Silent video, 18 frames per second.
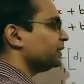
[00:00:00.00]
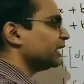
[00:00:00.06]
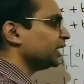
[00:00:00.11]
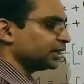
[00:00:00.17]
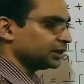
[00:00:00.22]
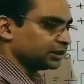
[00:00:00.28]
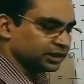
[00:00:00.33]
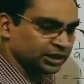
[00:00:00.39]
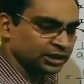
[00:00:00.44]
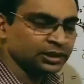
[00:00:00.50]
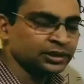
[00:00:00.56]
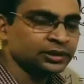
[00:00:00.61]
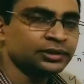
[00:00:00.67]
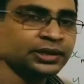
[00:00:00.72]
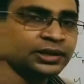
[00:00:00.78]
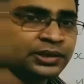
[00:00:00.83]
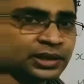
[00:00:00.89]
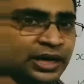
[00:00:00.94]
we get the
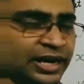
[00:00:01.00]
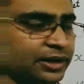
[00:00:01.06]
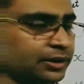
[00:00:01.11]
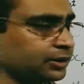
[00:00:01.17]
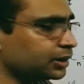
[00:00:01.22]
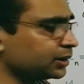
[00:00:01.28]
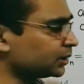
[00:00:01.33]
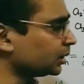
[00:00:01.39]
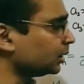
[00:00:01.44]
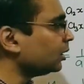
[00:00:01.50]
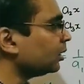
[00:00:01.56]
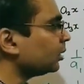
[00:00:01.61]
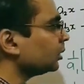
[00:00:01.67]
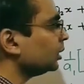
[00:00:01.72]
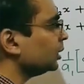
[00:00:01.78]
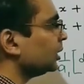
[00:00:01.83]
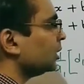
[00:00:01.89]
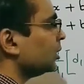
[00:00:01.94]
desired result,